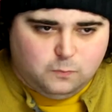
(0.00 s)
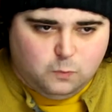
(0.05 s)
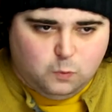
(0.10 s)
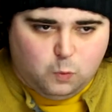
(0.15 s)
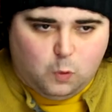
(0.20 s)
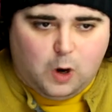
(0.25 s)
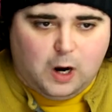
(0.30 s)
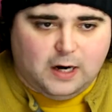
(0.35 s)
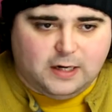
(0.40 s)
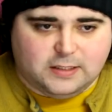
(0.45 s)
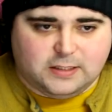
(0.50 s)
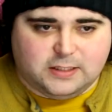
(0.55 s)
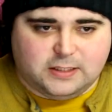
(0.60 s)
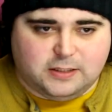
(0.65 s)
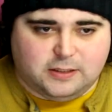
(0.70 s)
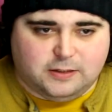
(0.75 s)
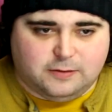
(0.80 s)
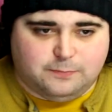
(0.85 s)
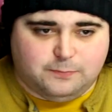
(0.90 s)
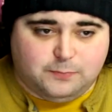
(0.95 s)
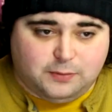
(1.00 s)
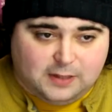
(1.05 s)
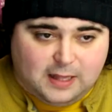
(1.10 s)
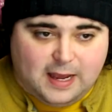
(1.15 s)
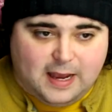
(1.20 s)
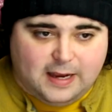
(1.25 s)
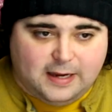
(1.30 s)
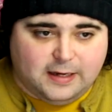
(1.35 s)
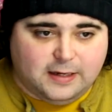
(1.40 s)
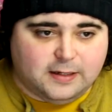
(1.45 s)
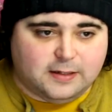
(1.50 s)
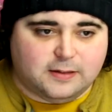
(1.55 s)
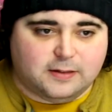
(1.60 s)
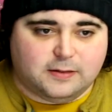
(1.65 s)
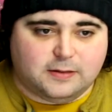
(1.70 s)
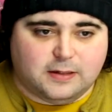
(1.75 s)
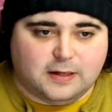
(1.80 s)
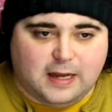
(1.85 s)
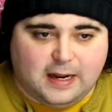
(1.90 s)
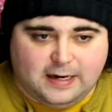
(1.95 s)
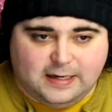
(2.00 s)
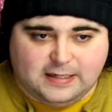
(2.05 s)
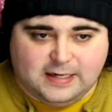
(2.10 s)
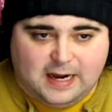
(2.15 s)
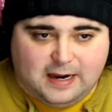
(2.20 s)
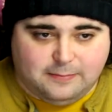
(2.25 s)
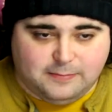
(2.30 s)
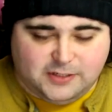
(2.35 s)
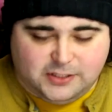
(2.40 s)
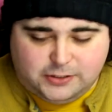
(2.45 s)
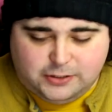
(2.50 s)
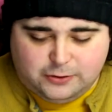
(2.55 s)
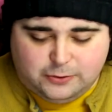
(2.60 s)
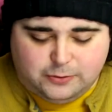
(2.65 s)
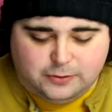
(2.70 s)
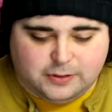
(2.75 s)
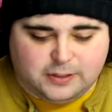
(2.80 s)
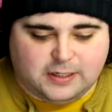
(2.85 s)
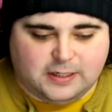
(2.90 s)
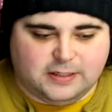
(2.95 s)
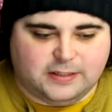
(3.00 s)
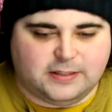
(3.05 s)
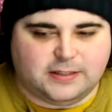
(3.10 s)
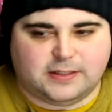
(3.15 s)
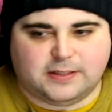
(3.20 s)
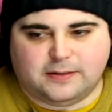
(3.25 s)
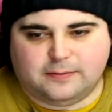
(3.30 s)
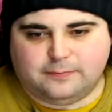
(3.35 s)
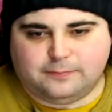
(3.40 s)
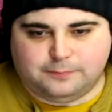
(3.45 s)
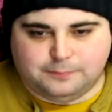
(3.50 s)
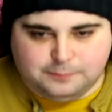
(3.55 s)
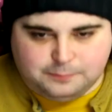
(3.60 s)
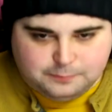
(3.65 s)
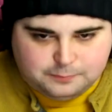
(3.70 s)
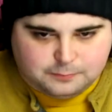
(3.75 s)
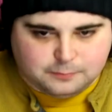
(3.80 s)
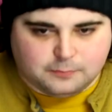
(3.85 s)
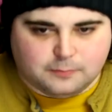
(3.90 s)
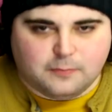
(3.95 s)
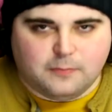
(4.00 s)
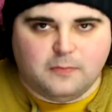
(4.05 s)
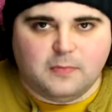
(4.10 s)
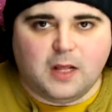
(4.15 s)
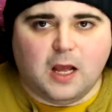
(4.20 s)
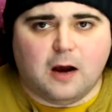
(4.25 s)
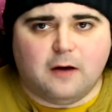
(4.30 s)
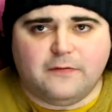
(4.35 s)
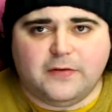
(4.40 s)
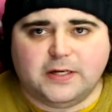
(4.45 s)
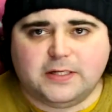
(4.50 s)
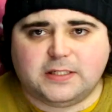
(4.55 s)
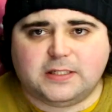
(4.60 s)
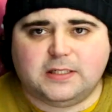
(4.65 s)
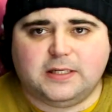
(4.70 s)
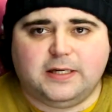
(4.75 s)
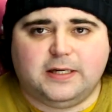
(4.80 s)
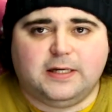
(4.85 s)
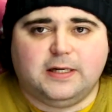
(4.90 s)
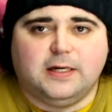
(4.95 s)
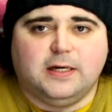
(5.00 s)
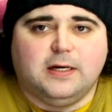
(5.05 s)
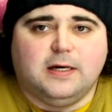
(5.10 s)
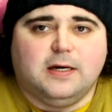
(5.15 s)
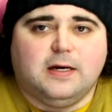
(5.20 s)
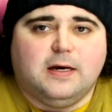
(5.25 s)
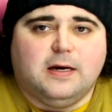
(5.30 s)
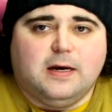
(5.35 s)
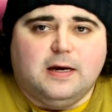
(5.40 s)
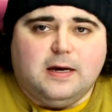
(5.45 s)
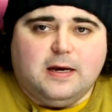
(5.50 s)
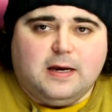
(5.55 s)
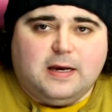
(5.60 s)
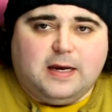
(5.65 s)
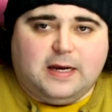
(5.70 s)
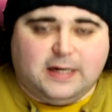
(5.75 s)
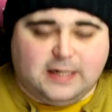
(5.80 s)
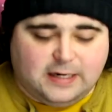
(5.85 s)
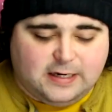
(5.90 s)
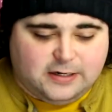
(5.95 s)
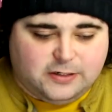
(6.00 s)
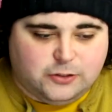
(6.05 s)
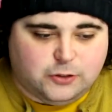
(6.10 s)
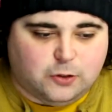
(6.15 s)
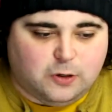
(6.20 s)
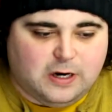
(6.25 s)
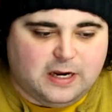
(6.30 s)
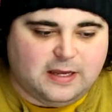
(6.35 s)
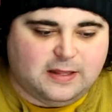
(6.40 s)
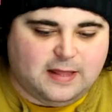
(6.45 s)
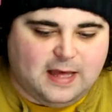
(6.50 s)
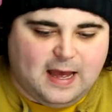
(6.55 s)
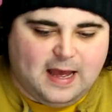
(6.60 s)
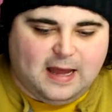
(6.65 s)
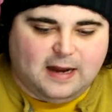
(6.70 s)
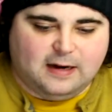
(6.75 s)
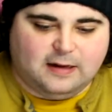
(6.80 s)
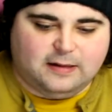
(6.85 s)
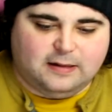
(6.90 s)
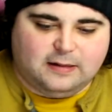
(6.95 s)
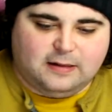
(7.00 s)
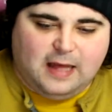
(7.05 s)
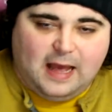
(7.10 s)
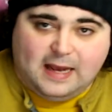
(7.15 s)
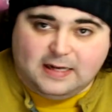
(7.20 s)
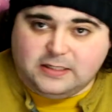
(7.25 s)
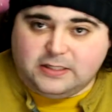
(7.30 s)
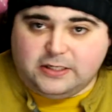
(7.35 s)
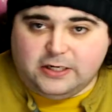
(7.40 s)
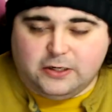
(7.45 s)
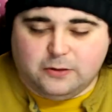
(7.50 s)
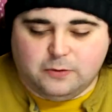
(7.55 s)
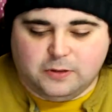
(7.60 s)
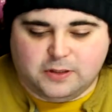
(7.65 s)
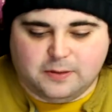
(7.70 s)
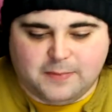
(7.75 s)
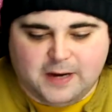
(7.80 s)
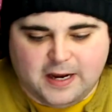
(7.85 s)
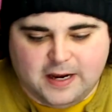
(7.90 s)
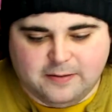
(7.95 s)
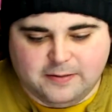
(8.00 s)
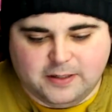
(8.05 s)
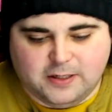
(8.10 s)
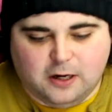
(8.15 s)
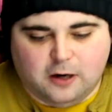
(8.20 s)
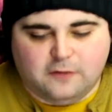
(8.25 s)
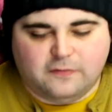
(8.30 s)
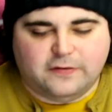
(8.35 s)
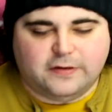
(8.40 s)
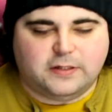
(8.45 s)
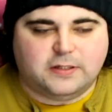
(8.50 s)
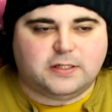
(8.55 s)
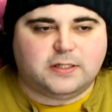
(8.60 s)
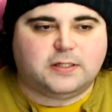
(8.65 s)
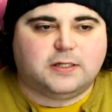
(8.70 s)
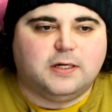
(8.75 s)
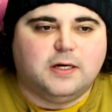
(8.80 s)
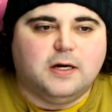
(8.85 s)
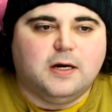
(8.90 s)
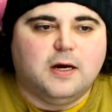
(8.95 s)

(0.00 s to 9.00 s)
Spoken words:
want to play anytime soon, because obviously he didn't enjoy that last year with the Miami Dolphins.